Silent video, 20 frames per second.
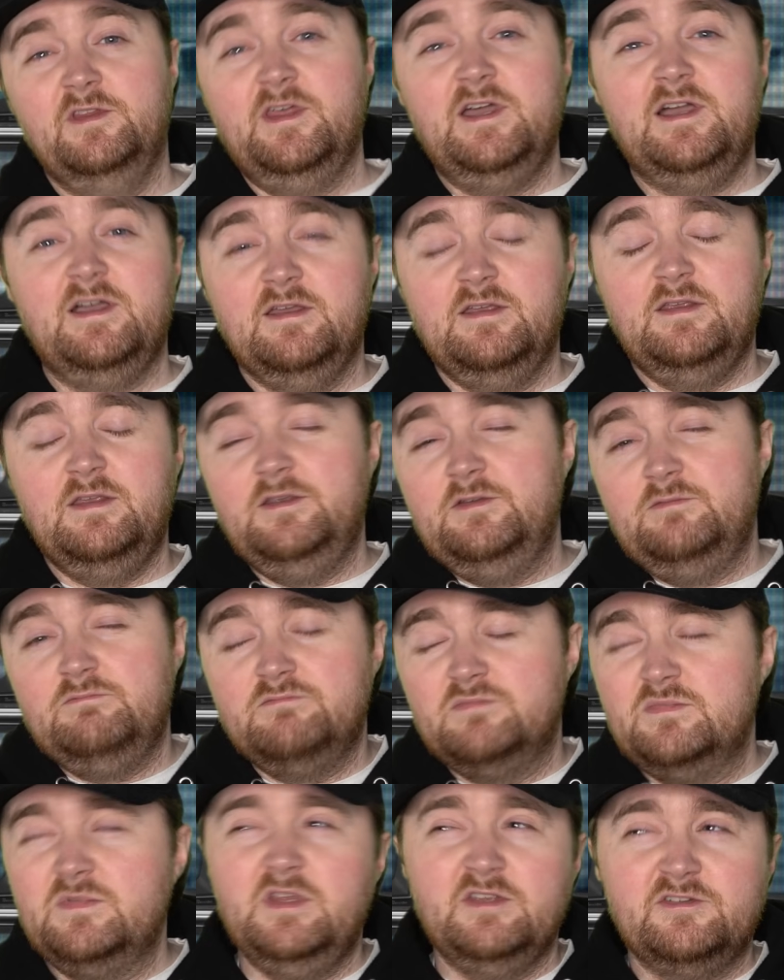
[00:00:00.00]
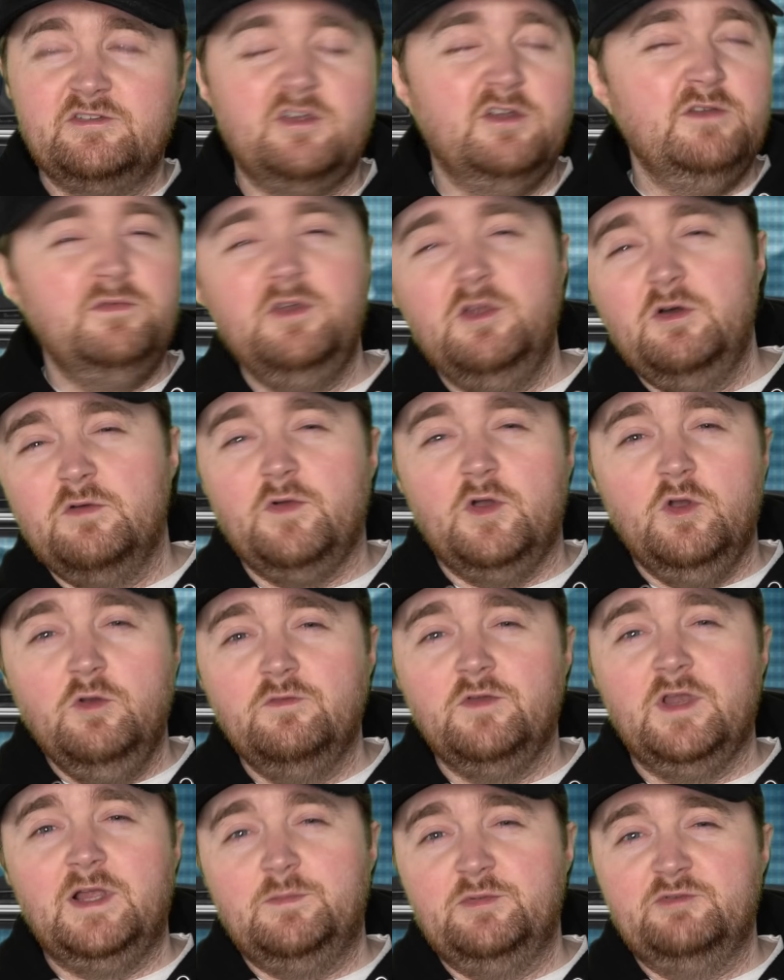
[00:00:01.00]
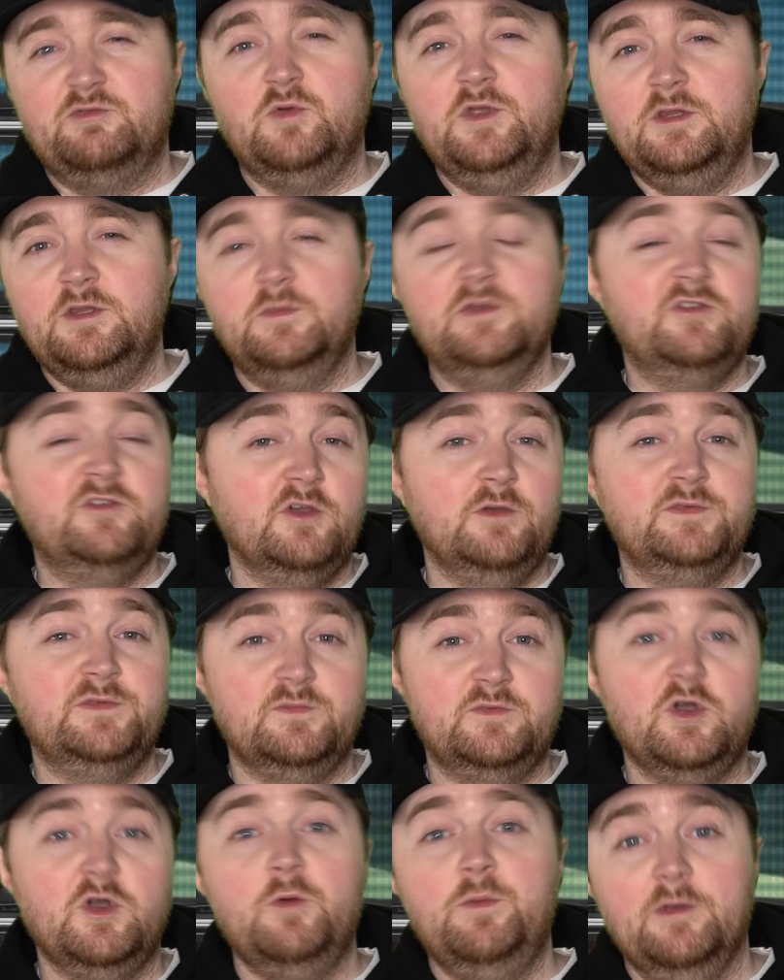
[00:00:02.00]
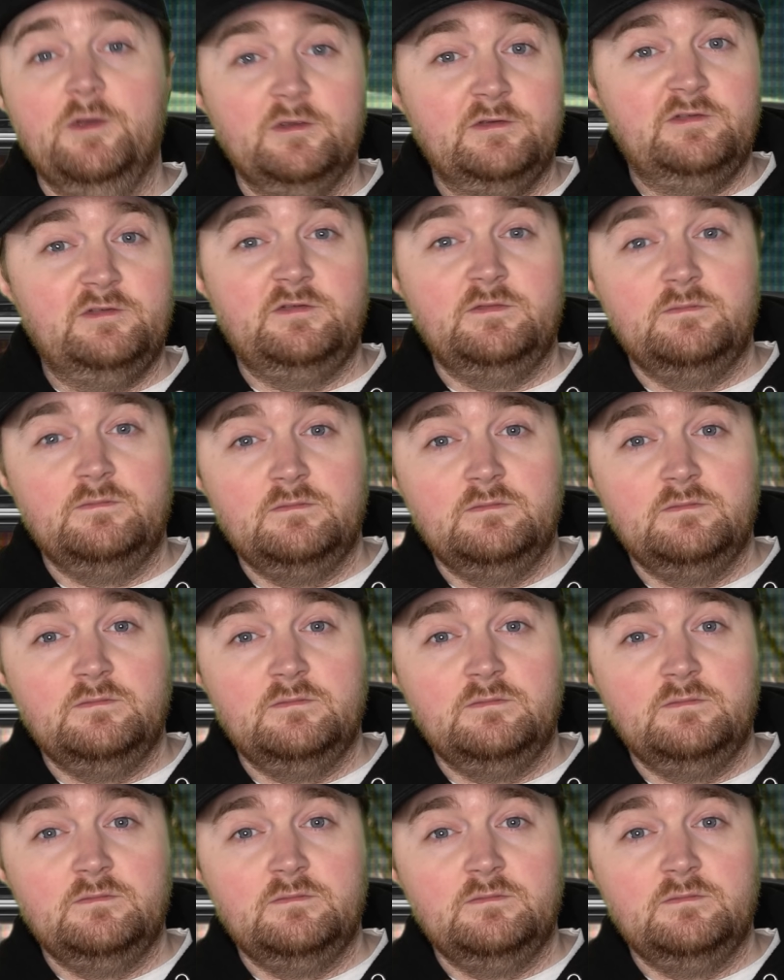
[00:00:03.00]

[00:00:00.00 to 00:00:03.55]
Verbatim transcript: that, it, there's kind of a lot of overlap between them in terms of topics